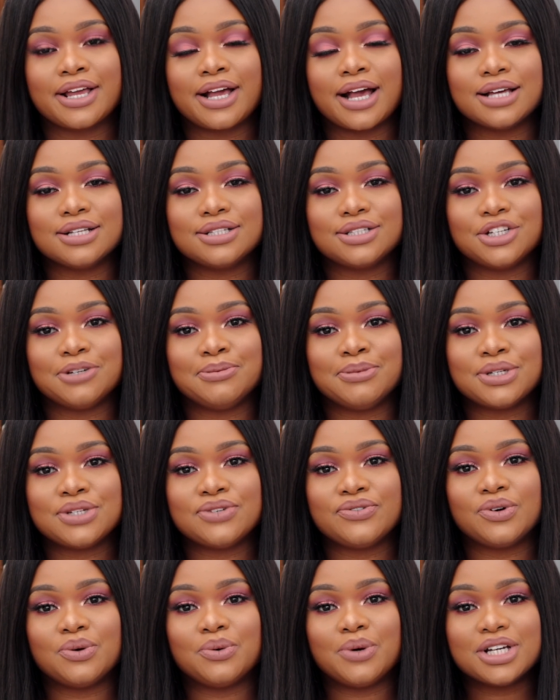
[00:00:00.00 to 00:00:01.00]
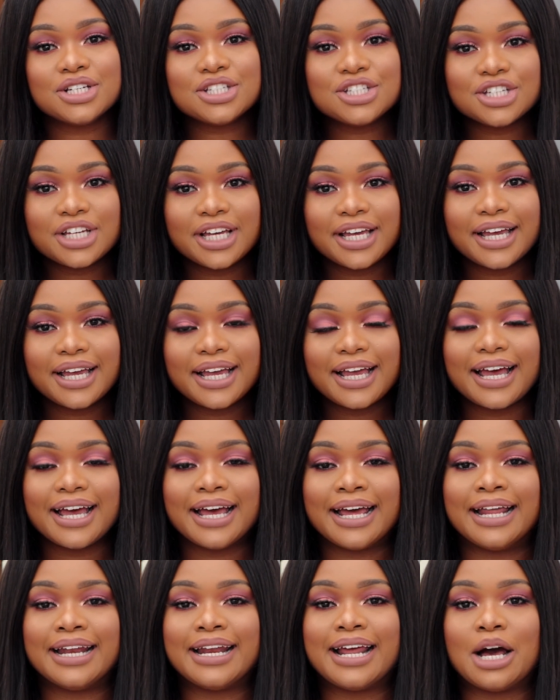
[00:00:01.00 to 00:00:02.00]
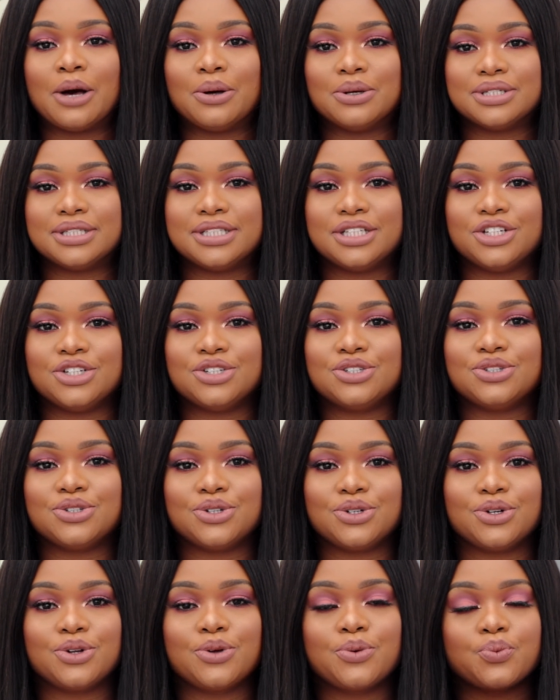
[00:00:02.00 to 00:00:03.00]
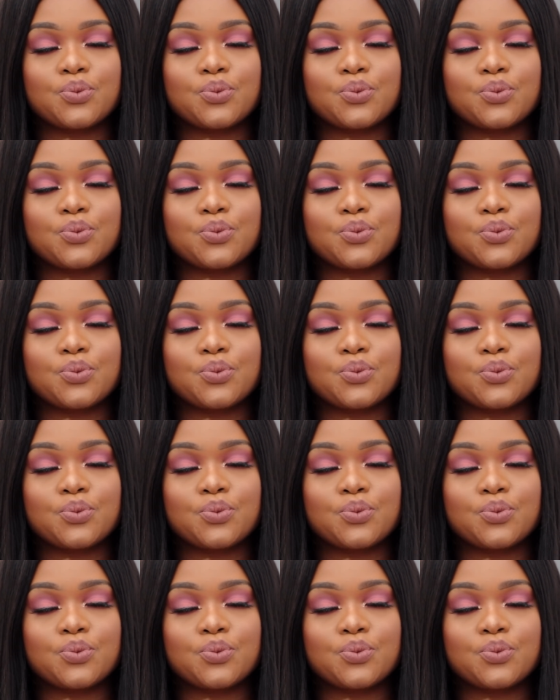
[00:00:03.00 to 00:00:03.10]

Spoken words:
you guys so much for watching, and I will see you soon.